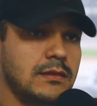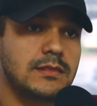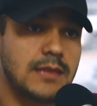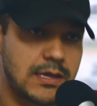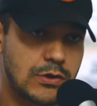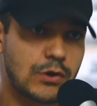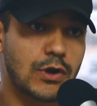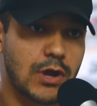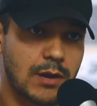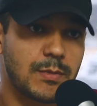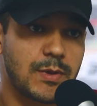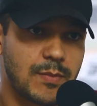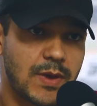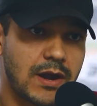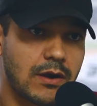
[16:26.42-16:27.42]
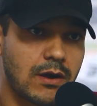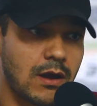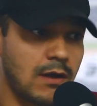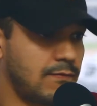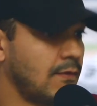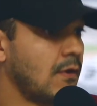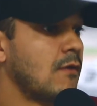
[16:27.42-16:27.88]
then you're going to be better
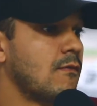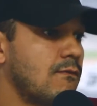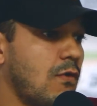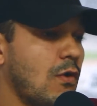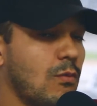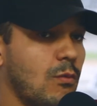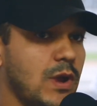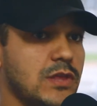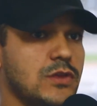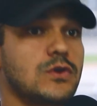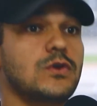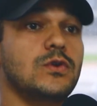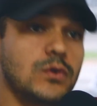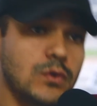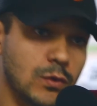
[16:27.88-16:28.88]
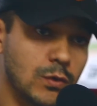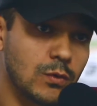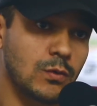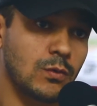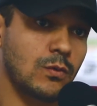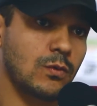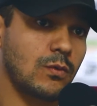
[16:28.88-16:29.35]
off for when you
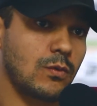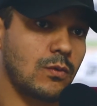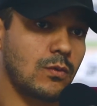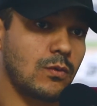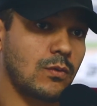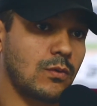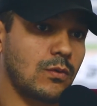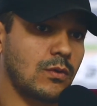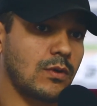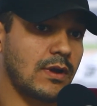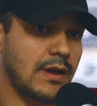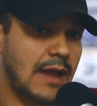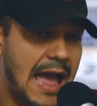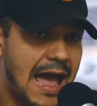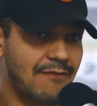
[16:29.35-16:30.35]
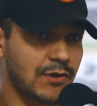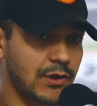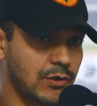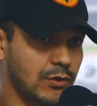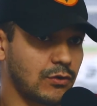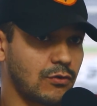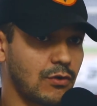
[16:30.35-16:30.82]
do have a
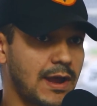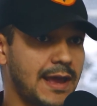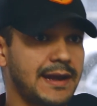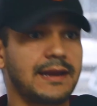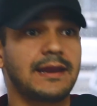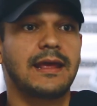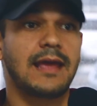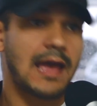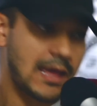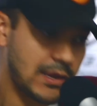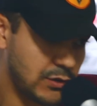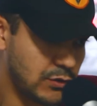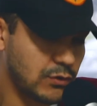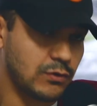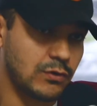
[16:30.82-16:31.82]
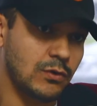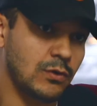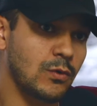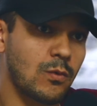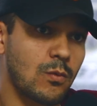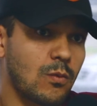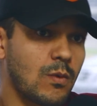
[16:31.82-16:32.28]
good credit and you
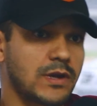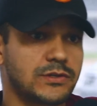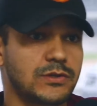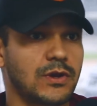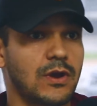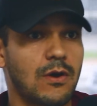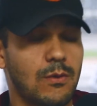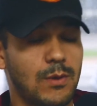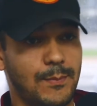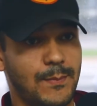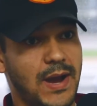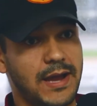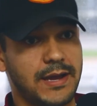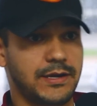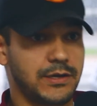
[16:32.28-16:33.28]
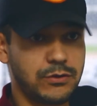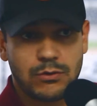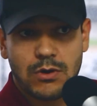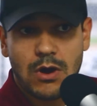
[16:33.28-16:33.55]
do want to go and buy a new